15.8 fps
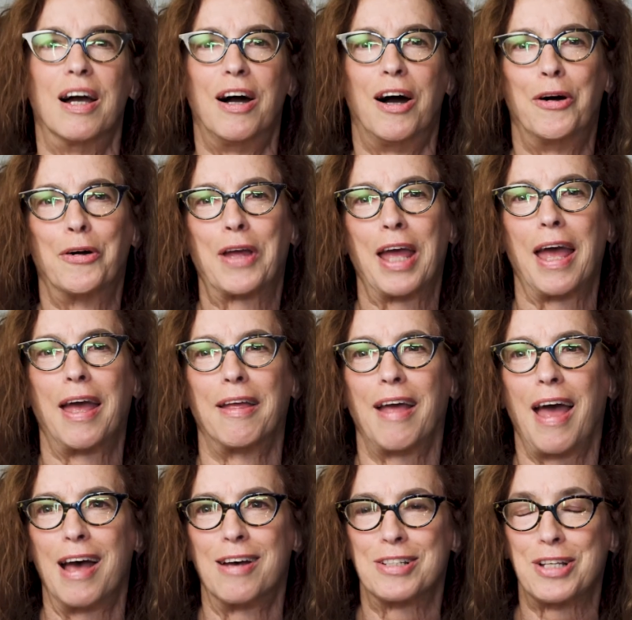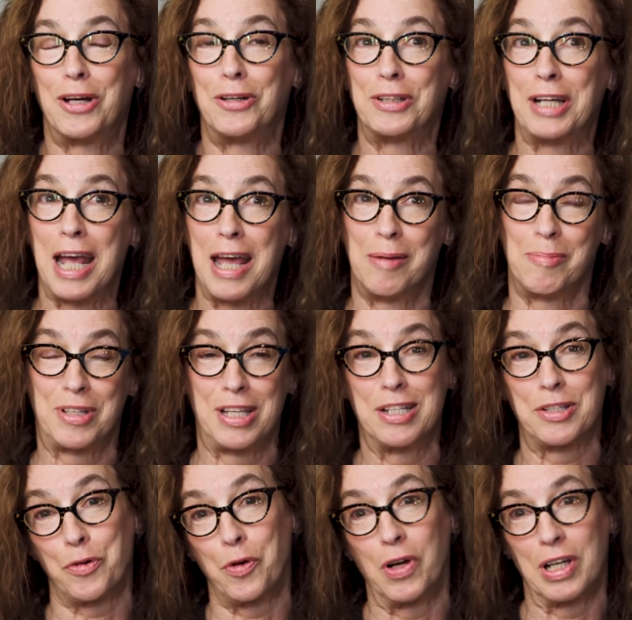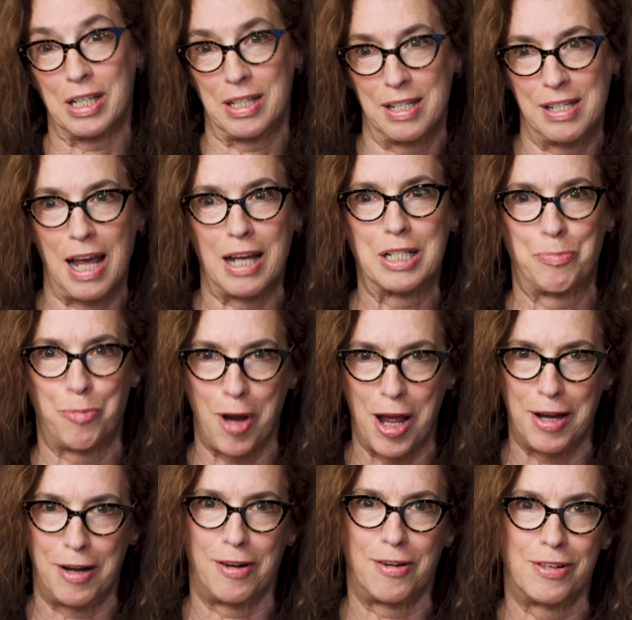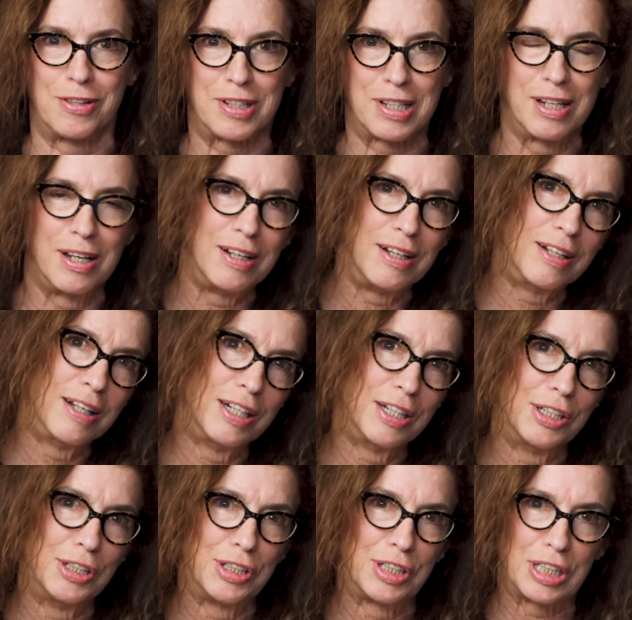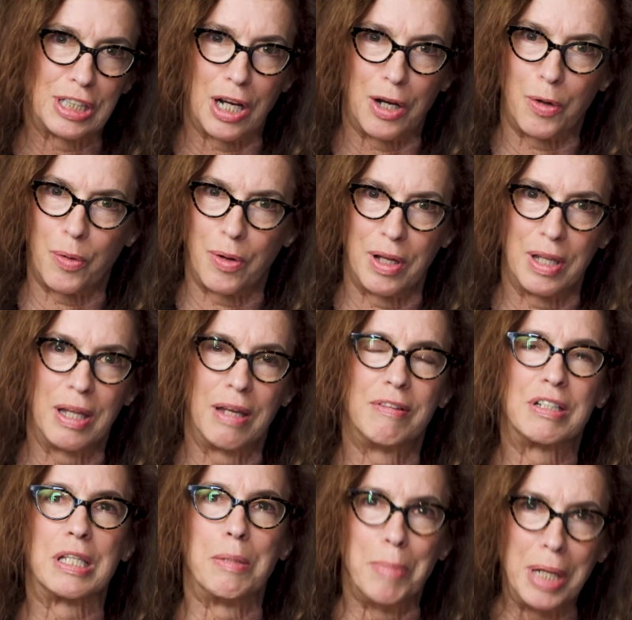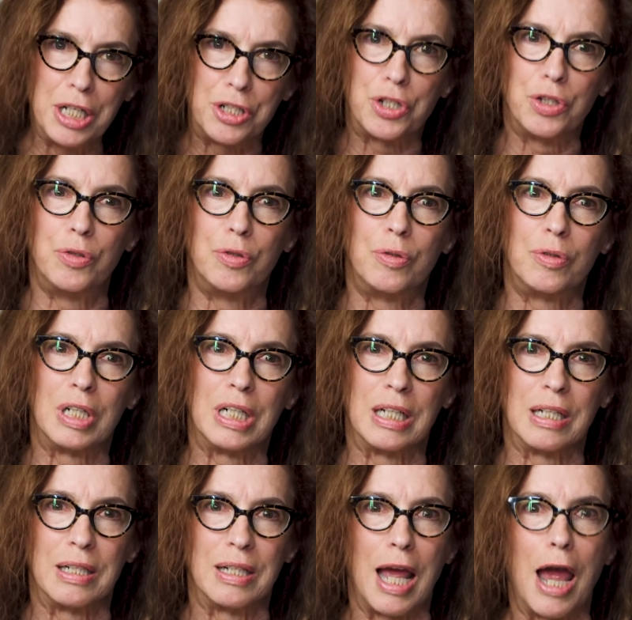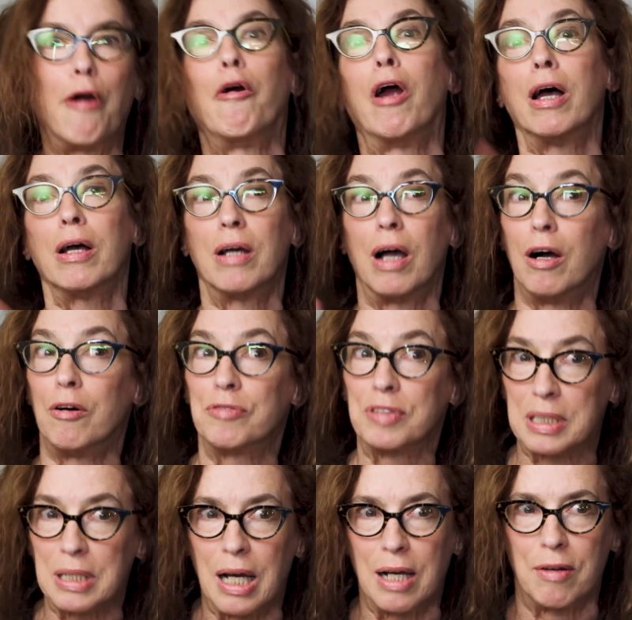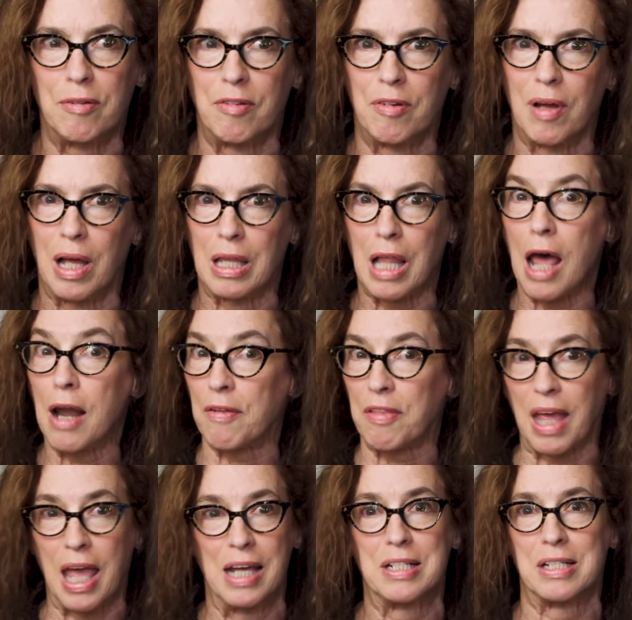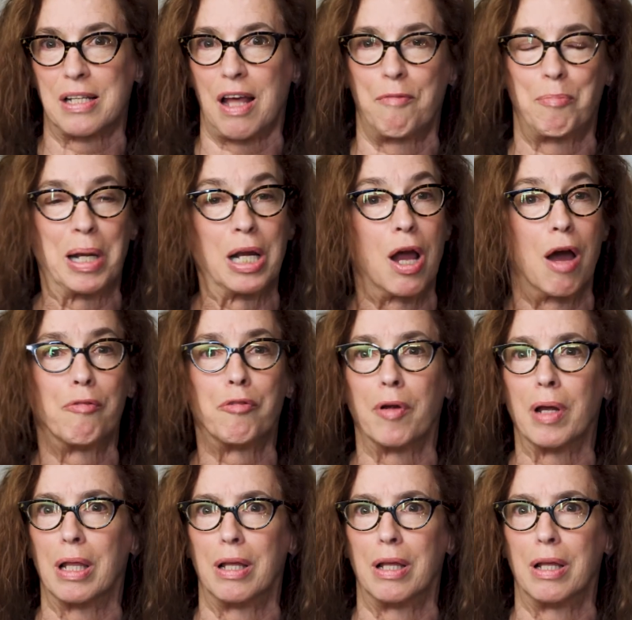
Okay, household names. These are all sex predators. So it's the Me Too era of a lot of the cases I've been covering.